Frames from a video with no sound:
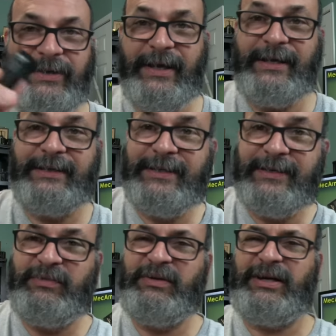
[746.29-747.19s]

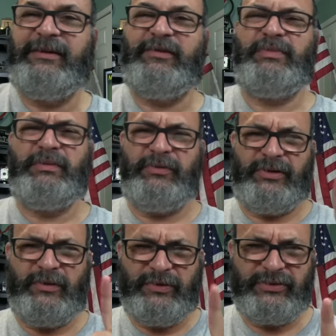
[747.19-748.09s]
Da-da-da. I
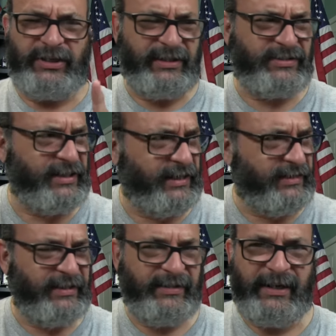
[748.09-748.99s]
remember there was like a
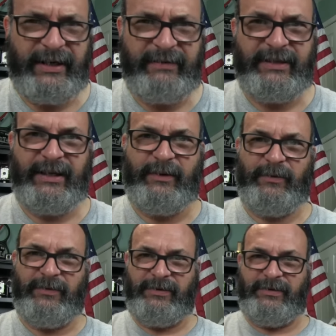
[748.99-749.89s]
Saturday Night Live
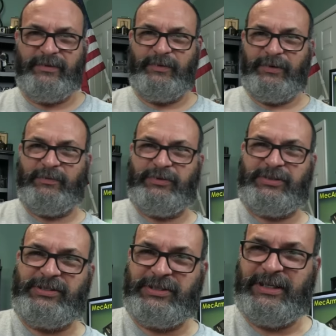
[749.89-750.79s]
thing where there
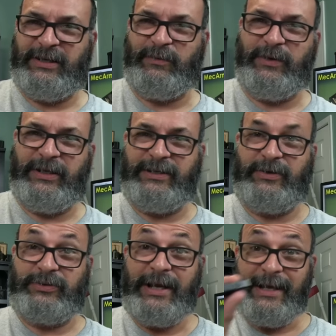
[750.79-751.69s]
was a skit where it
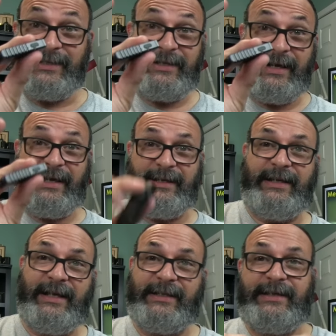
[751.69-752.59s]
goes
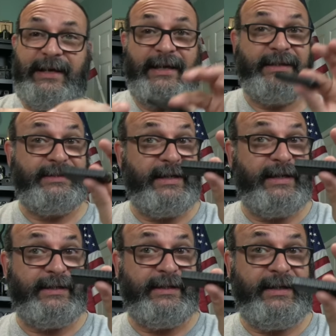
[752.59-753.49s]
da-da-da-da,
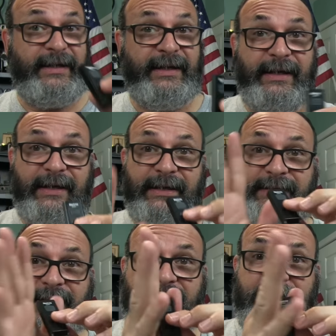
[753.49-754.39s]
da-da-da,
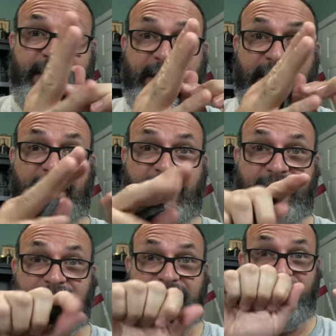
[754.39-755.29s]
da-da-da,
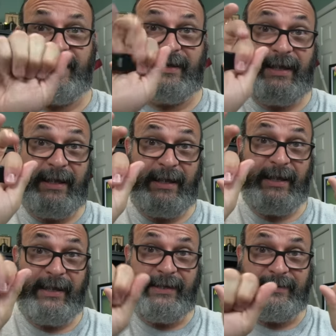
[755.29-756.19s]
da-da-da.
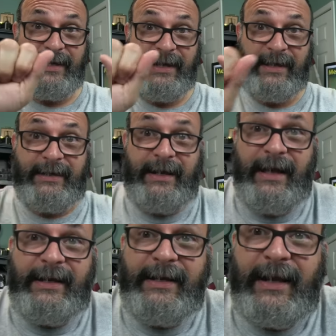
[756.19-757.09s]
Da da
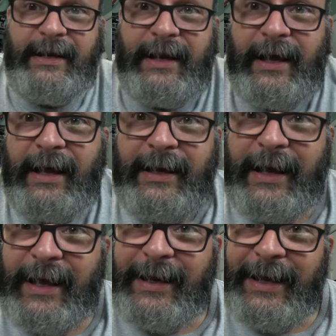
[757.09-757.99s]
da da da da da
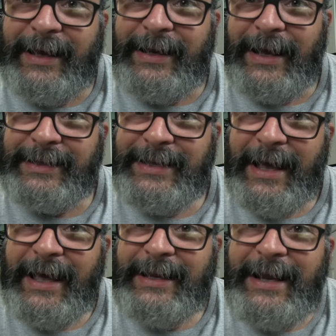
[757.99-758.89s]
da da da
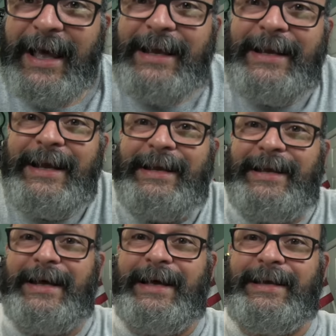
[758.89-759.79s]
da da da